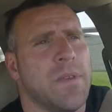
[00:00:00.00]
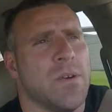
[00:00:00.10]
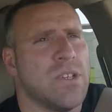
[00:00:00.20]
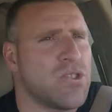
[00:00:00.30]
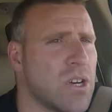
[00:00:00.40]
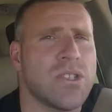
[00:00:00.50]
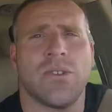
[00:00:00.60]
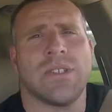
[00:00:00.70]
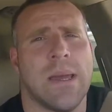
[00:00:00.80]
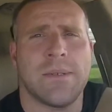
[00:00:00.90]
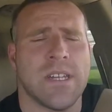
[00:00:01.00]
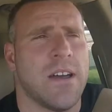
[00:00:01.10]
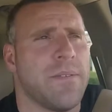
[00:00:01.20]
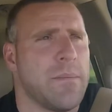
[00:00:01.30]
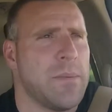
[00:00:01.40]
instructional type
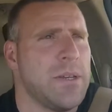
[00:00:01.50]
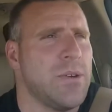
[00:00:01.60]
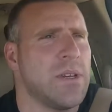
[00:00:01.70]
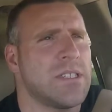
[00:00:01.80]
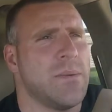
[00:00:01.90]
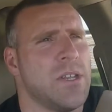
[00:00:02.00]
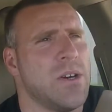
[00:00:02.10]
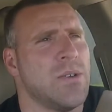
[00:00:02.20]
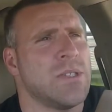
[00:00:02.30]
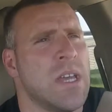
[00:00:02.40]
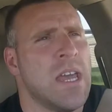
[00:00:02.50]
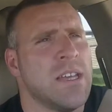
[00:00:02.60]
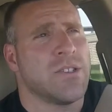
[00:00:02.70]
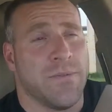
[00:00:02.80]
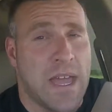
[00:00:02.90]
stuff. I'm going to be doing some of those.
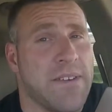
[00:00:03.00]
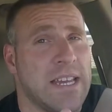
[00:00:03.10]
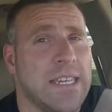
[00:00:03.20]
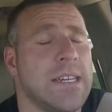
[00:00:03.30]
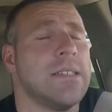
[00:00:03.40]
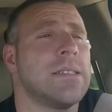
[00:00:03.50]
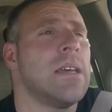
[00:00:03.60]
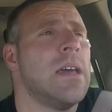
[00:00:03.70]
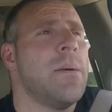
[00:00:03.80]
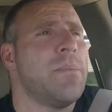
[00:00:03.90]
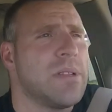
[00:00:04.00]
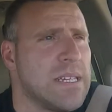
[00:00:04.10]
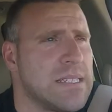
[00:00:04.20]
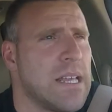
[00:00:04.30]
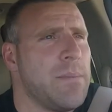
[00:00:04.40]
So if you have ideas,
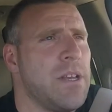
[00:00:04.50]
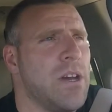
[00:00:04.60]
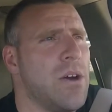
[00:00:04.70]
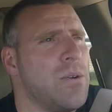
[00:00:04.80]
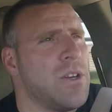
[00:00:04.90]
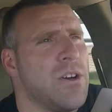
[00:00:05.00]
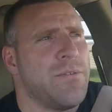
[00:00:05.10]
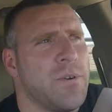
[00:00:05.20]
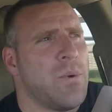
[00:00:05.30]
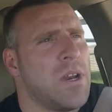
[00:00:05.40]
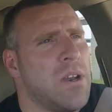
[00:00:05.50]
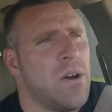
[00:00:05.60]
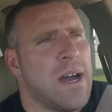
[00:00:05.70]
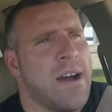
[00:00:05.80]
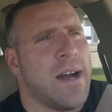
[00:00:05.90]
please let me know. If you want to
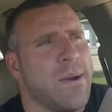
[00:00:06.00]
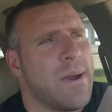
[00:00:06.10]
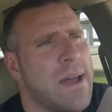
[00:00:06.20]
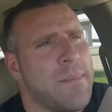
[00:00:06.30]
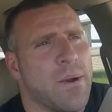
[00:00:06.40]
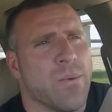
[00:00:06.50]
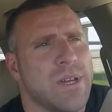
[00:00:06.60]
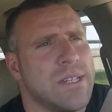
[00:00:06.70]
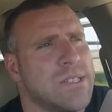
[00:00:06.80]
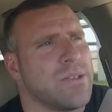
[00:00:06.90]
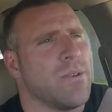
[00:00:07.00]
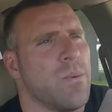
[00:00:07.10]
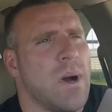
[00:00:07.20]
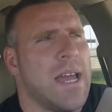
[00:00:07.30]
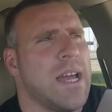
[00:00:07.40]
know how I wrap my wrist, or
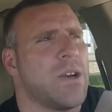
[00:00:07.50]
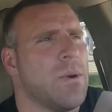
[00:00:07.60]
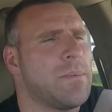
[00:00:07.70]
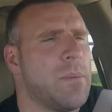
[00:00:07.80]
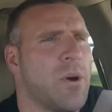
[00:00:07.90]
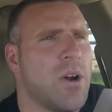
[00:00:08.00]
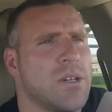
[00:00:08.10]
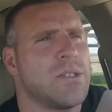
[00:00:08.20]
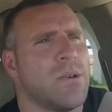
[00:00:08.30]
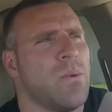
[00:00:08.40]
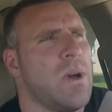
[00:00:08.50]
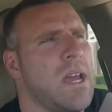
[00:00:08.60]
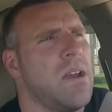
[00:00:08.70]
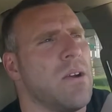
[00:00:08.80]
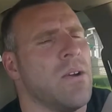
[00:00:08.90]
why I grip the bar a certain
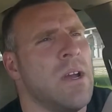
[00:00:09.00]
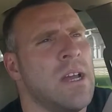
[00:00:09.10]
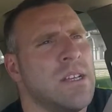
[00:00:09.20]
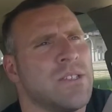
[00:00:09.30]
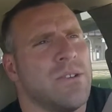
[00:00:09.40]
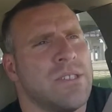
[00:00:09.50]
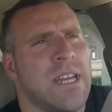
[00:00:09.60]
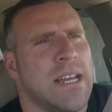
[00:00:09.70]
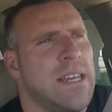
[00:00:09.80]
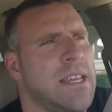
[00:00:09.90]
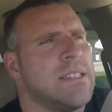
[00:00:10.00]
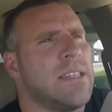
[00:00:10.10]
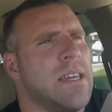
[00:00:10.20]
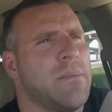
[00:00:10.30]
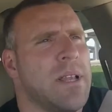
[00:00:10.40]
way, or certain techniques
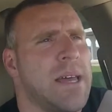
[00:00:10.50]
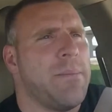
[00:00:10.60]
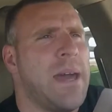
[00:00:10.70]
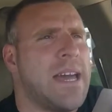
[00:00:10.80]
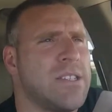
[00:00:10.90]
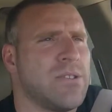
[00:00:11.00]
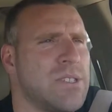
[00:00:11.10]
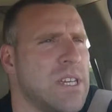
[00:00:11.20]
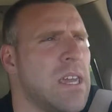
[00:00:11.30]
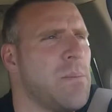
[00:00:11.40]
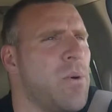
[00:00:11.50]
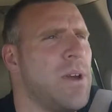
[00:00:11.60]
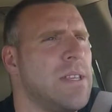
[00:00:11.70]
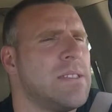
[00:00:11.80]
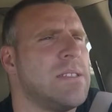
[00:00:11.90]
to get past your sticking
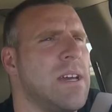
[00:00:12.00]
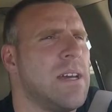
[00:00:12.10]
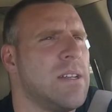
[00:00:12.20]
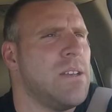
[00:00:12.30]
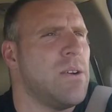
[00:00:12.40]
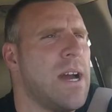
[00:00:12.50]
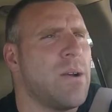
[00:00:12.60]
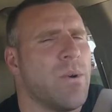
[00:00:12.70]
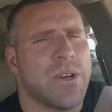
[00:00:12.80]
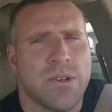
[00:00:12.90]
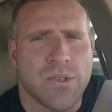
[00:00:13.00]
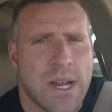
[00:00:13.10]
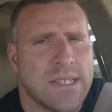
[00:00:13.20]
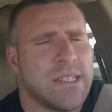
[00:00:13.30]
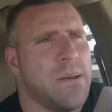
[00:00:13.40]
points, how to work your
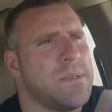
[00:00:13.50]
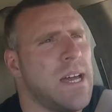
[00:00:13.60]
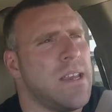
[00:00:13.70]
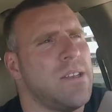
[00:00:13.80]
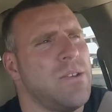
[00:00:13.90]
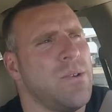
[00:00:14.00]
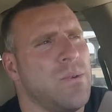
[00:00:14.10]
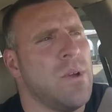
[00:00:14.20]
triceps, how to do,